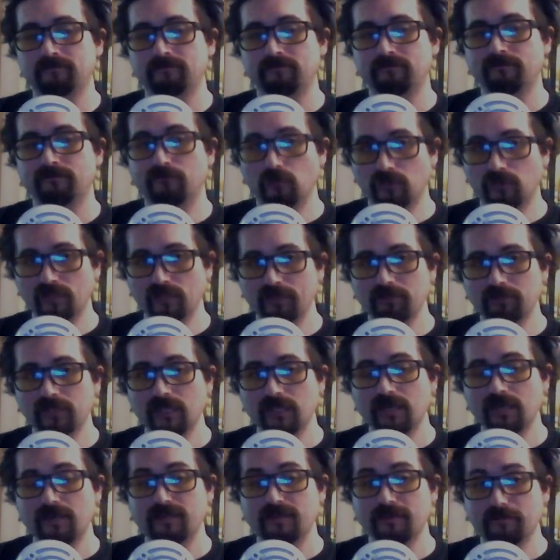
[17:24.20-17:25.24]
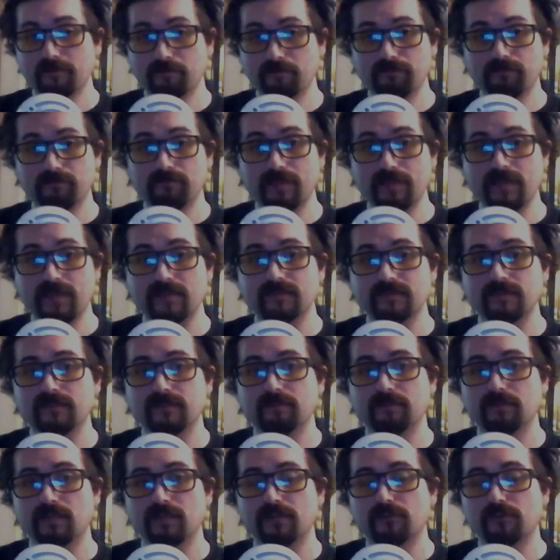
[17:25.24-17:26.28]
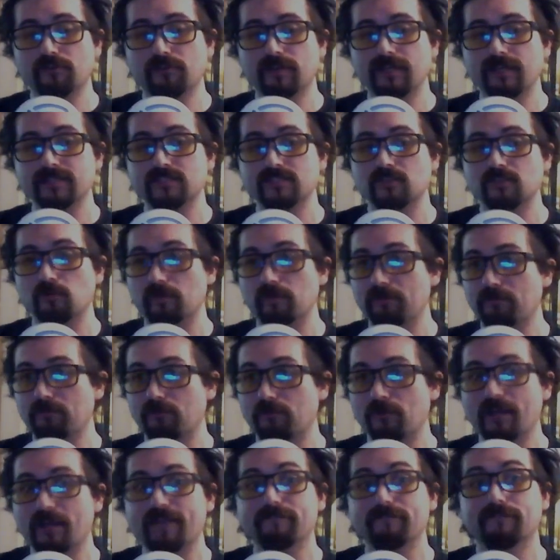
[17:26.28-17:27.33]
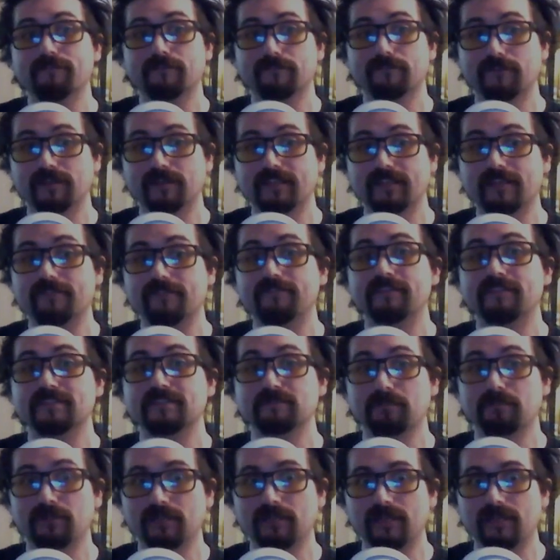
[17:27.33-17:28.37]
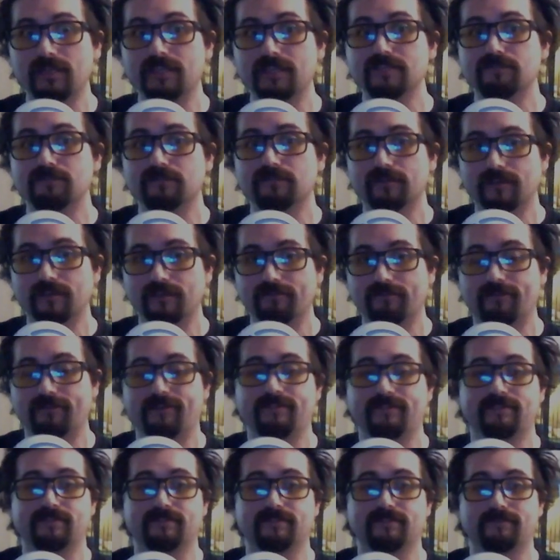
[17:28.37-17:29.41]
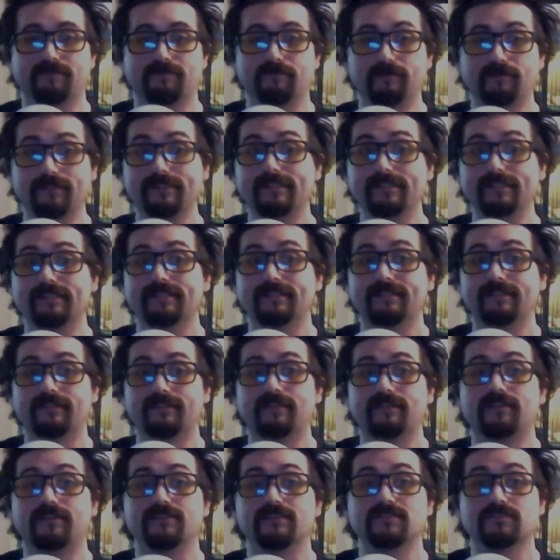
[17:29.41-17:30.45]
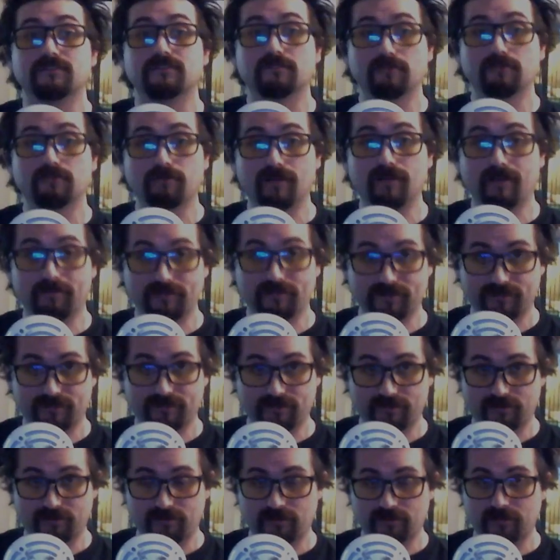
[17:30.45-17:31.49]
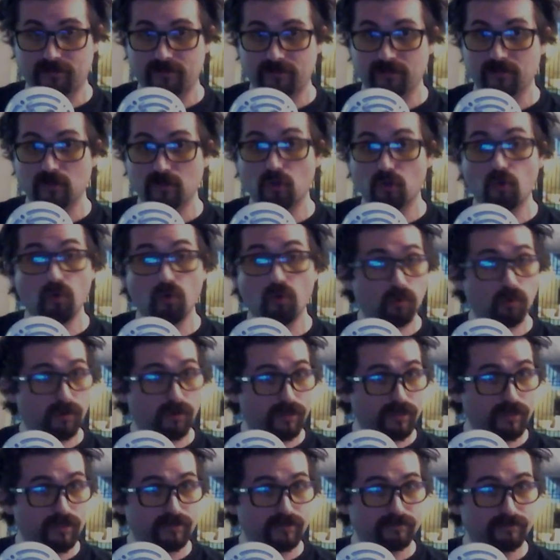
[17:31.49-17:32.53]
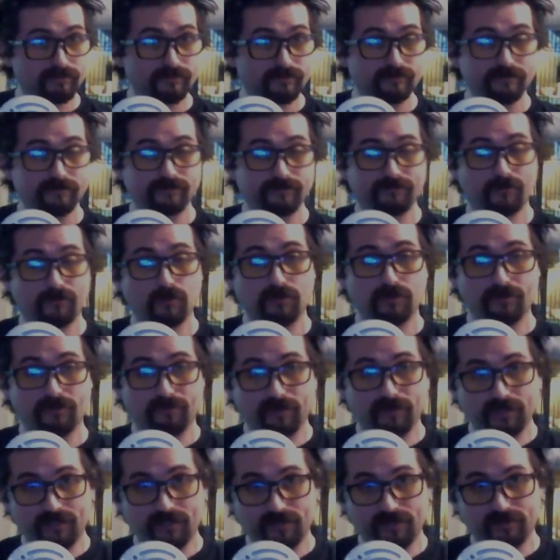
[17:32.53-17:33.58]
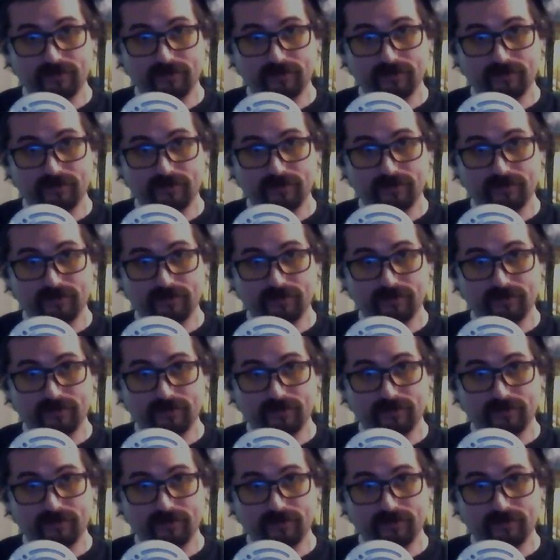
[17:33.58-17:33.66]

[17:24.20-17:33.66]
Fully bathed in the blood of Christ, so we pray for forgiveness. Please forgive us. We are screw-ups. Or, fourth way,